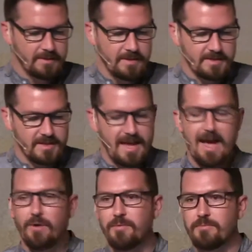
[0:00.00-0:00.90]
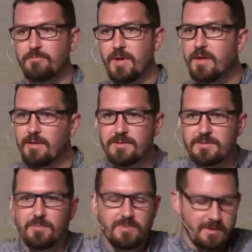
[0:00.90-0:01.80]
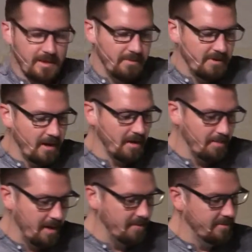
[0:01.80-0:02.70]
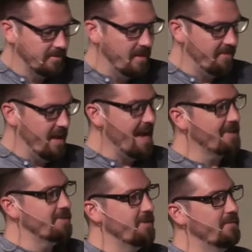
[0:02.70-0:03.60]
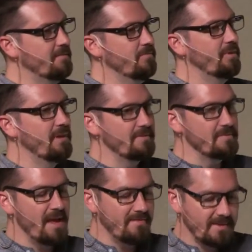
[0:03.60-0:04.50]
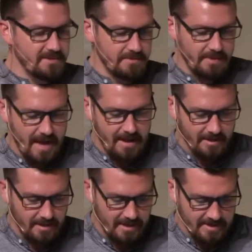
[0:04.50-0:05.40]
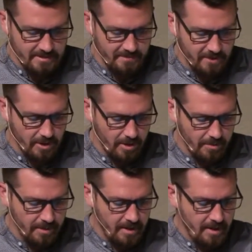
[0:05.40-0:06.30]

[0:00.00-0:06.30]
is a noun, right? It's something that we talk about. To love in action, when love is manifest in reality, that's a verb.